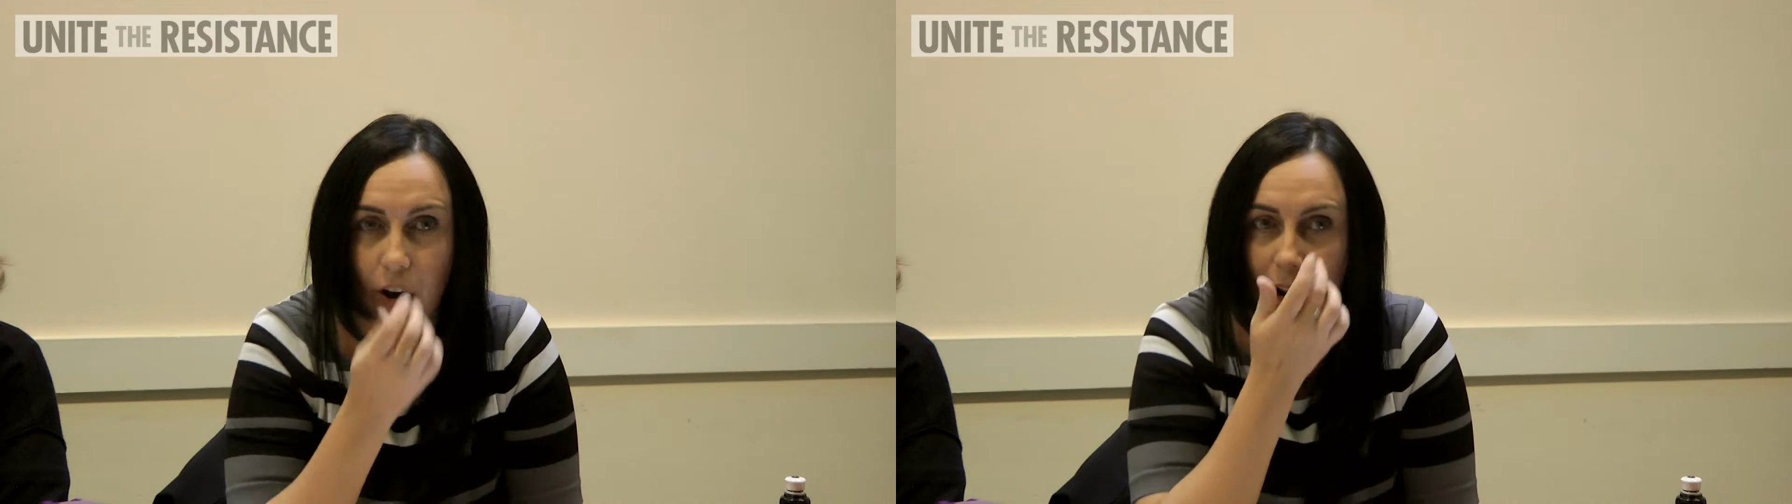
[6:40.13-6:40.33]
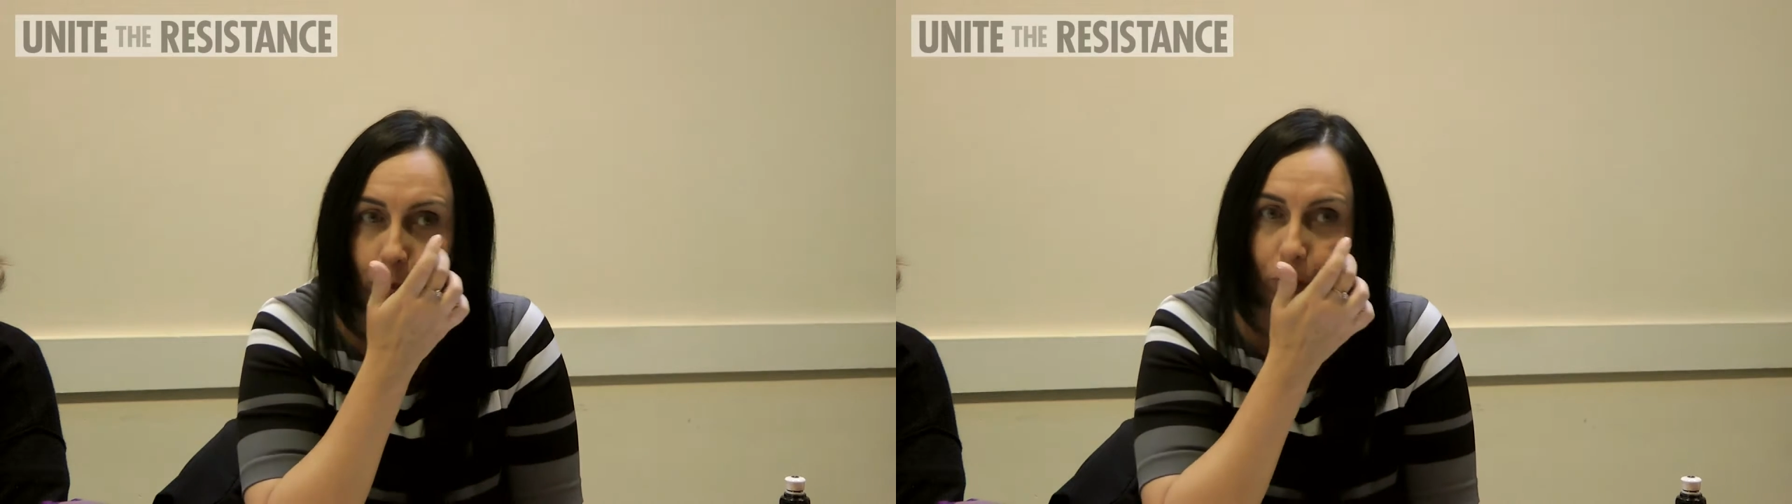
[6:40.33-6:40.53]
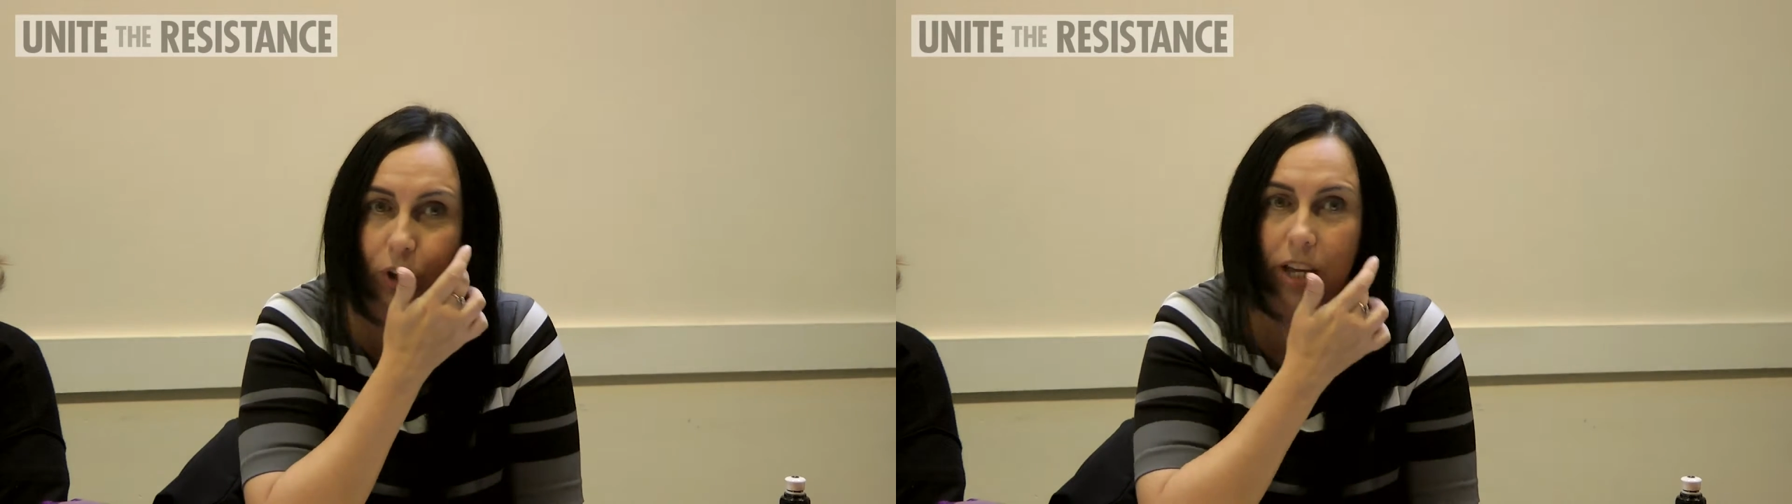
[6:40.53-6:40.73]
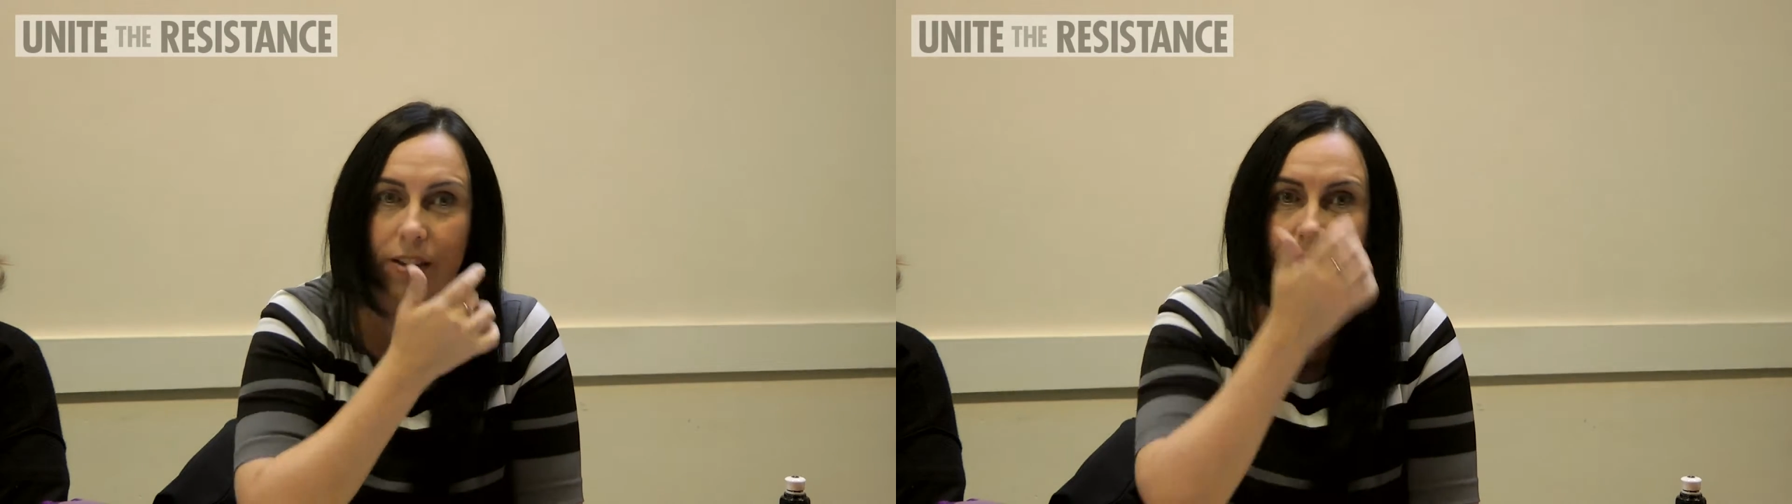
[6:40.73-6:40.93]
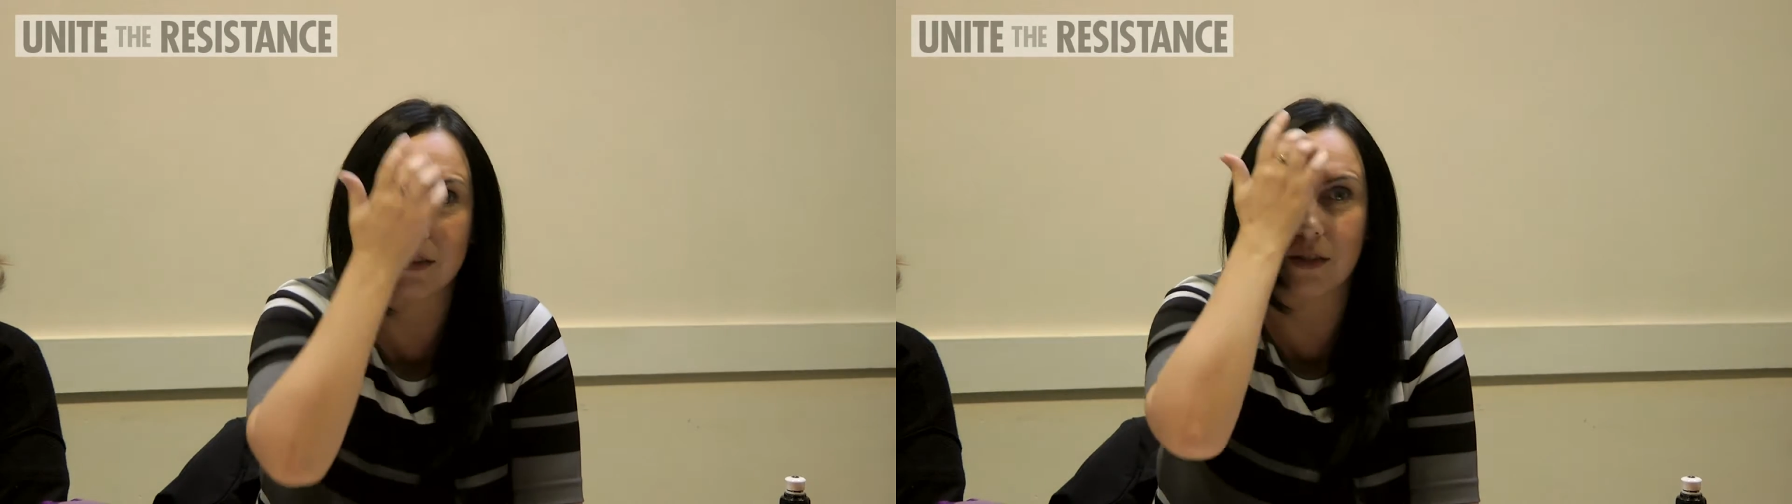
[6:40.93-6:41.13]
Our
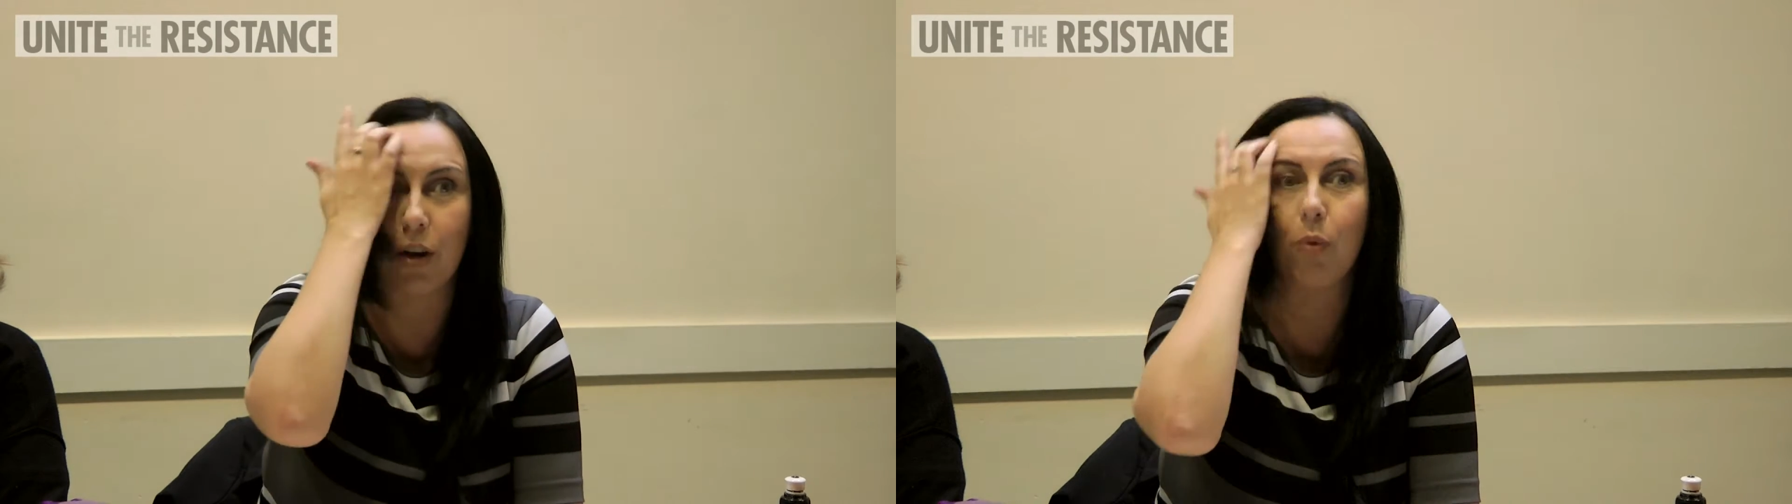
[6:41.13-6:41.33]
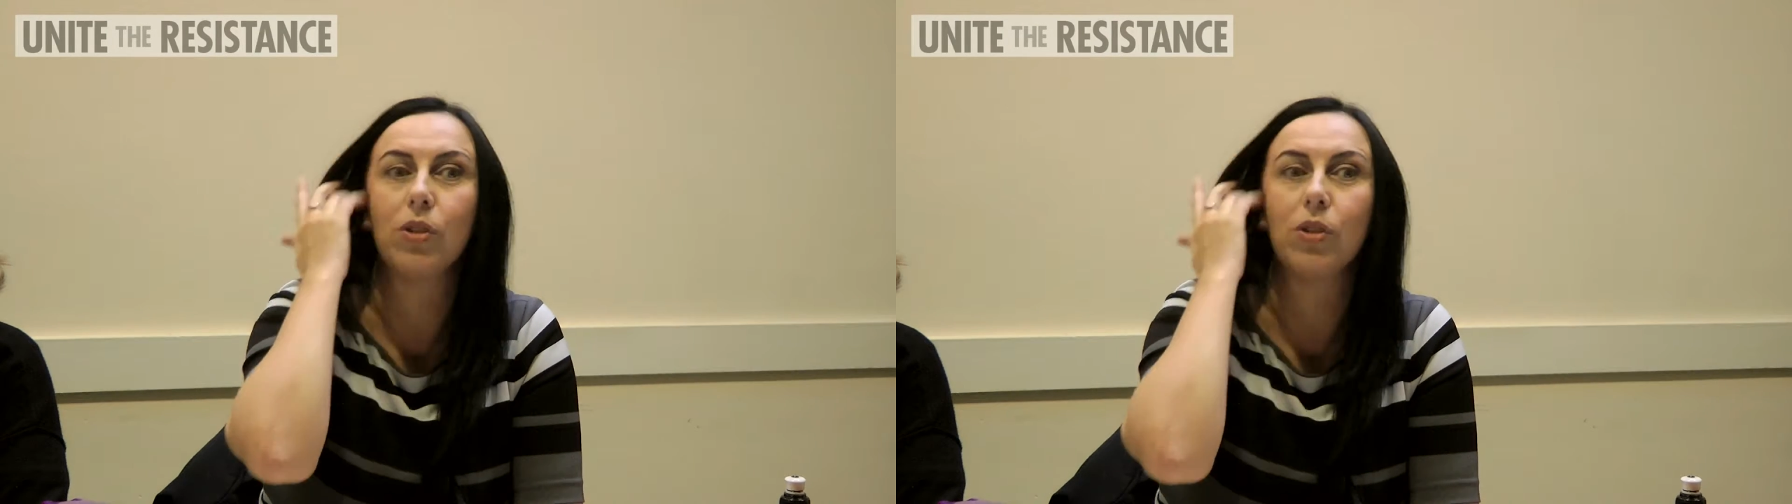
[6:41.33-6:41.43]
employers know